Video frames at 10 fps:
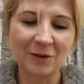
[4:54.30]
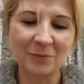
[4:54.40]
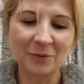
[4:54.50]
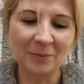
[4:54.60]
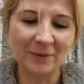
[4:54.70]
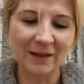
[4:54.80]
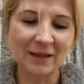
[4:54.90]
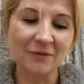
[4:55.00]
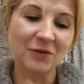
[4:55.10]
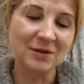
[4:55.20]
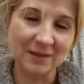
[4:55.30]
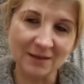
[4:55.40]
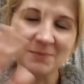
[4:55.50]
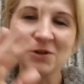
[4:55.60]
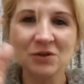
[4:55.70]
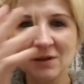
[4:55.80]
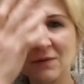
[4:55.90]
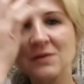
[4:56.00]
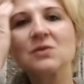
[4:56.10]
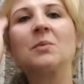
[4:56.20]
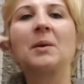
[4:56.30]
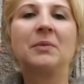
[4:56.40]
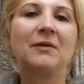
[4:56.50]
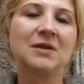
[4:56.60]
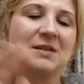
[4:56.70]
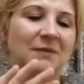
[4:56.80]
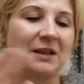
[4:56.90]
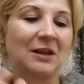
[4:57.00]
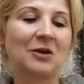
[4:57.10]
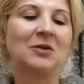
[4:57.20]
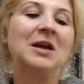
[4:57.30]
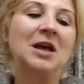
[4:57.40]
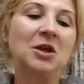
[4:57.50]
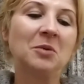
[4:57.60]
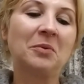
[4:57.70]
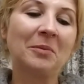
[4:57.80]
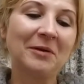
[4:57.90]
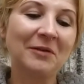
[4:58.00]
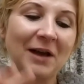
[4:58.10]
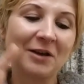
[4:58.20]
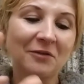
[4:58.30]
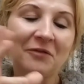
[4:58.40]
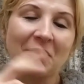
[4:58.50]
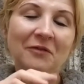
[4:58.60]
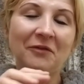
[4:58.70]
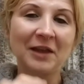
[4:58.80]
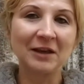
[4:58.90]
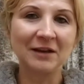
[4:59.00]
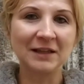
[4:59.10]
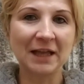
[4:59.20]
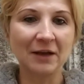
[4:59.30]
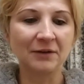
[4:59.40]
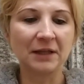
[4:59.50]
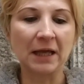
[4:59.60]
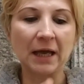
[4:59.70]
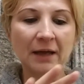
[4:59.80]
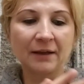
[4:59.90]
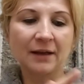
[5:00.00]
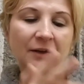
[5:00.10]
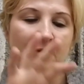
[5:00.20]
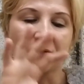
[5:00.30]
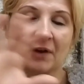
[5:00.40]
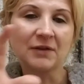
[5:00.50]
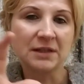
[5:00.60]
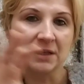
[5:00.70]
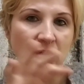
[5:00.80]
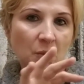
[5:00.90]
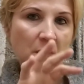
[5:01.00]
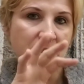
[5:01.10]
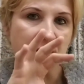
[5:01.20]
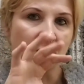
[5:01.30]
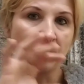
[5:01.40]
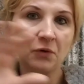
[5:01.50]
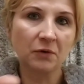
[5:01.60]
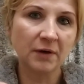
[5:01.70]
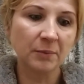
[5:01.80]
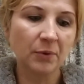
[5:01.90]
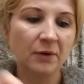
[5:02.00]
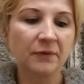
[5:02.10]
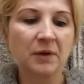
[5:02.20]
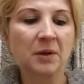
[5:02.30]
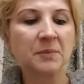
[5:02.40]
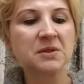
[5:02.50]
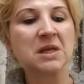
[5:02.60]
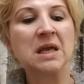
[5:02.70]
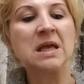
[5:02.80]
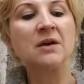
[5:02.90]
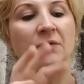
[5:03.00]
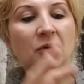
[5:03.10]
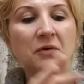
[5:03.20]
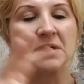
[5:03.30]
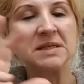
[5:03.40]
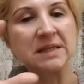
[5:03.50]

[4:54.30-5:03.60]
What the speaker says: if you see, especially if you saw my previous video, you probably kind of figured it out that I kind of gravitate towards the floral perfumes, floral